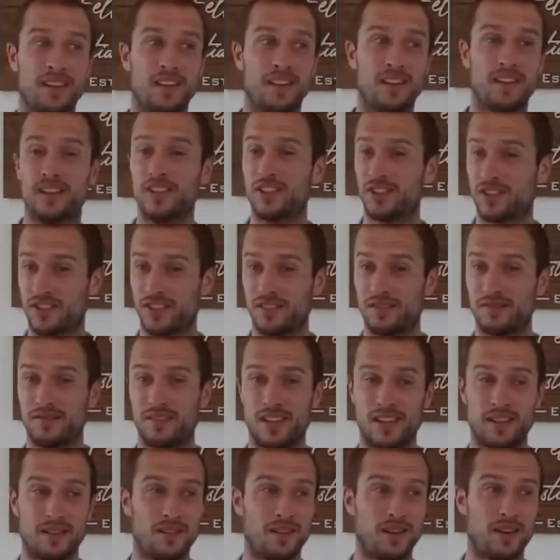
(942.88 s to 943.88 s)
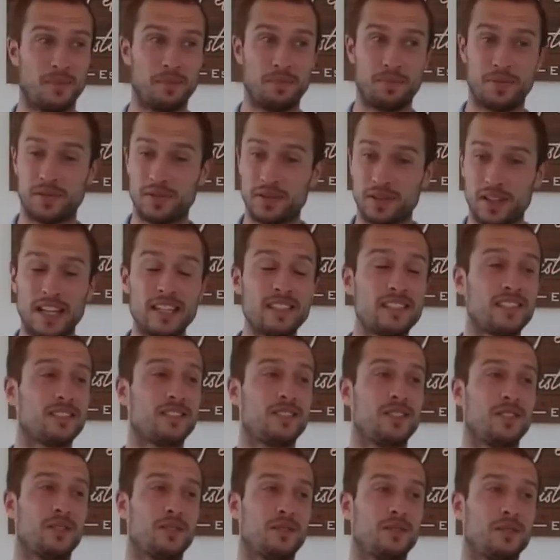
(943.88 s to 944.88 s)
There's a
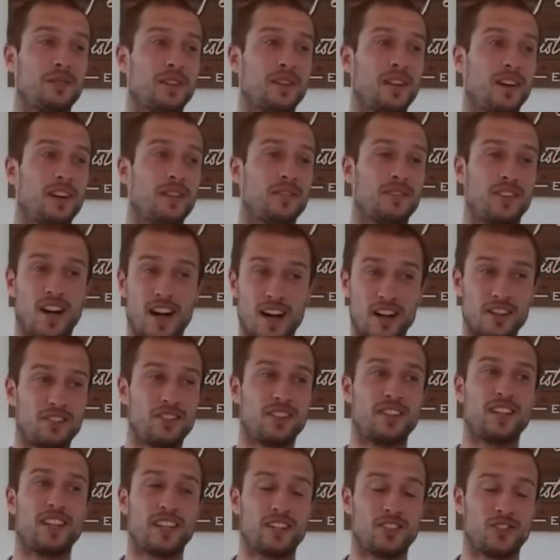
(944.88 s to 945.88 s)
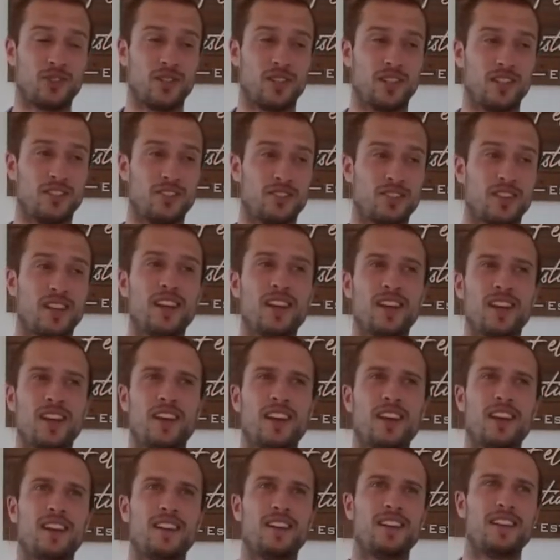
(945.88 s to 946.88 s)
plentitude of contradictions.
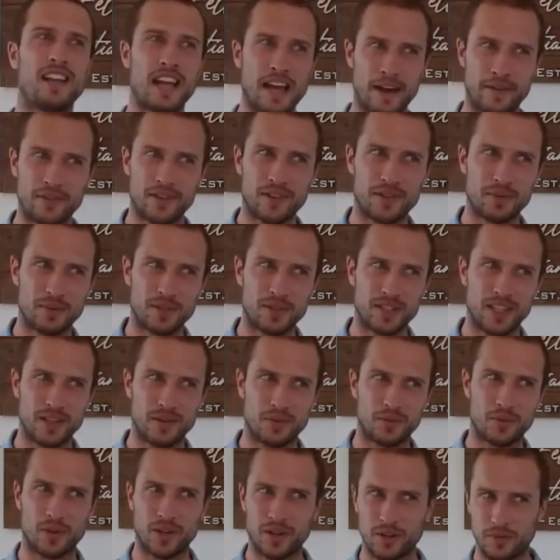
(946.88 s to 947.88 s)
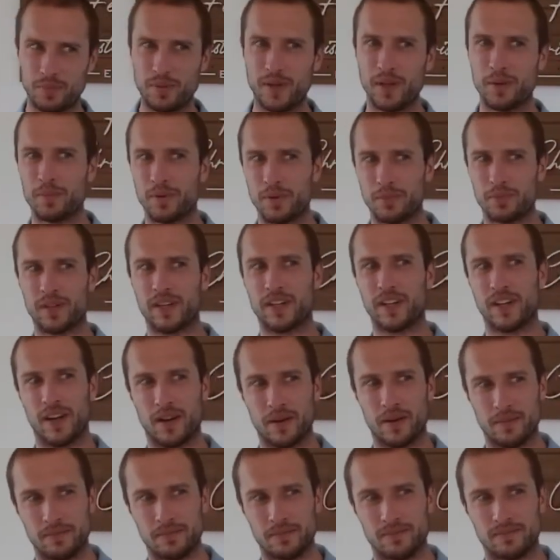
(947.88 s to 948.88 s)
Inevitably, what do people bring
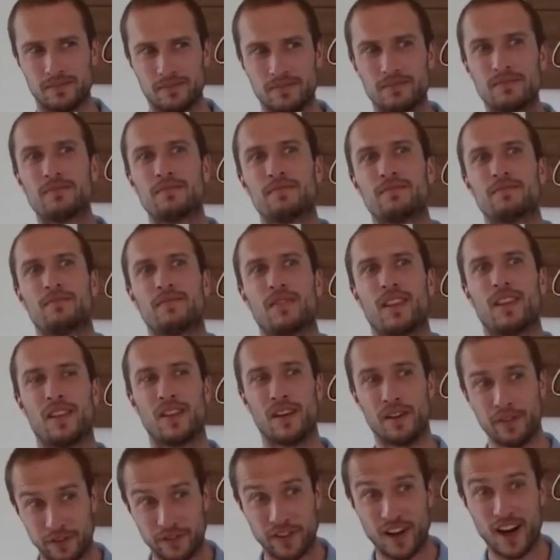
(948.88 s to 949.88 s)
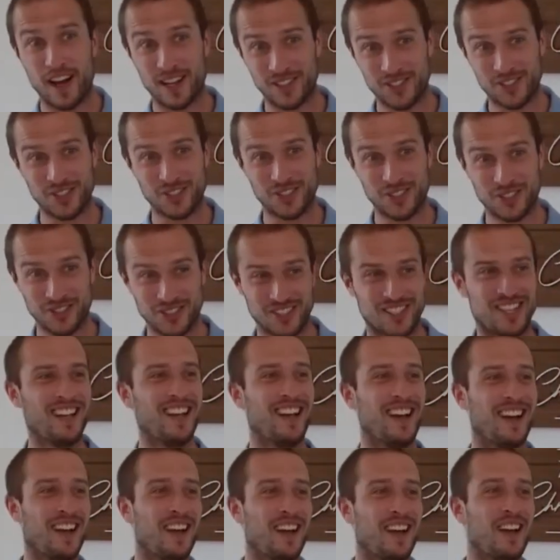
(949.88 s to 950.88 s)
up? The fossils.
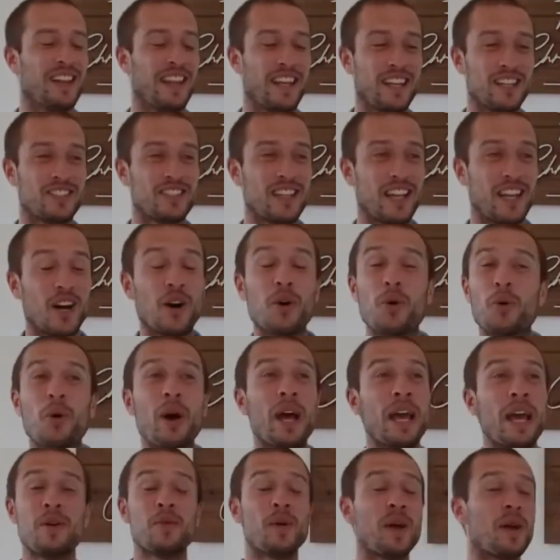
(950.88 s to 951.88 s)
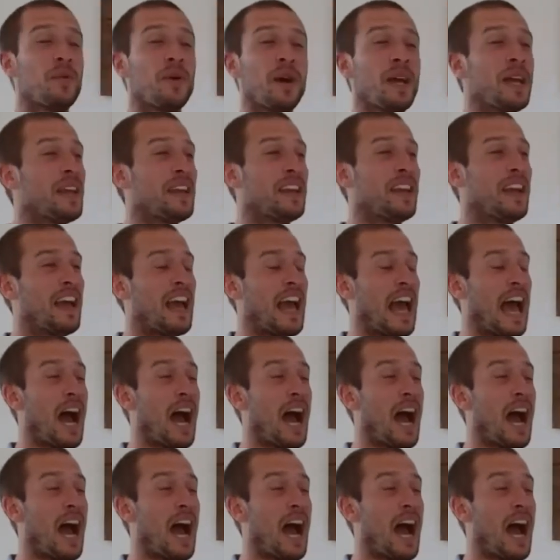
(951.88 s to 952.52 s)
They say, oh, wait.